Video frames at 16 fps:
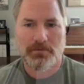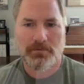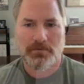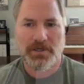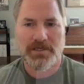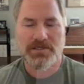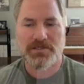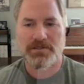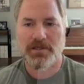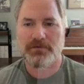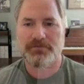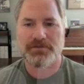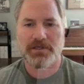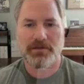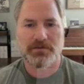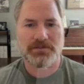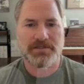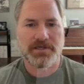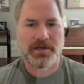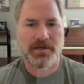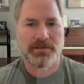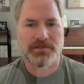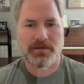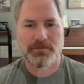But I just love selling
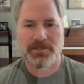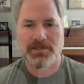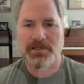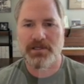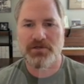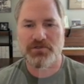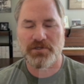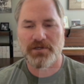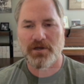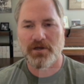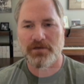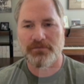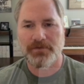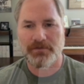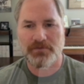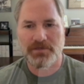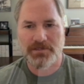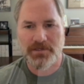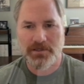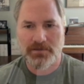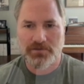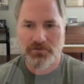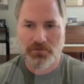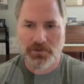ties. I mean, they usually cost 50
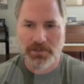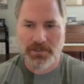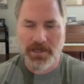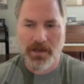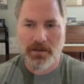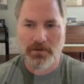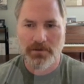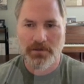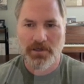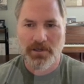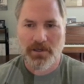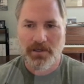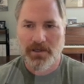cents to $1,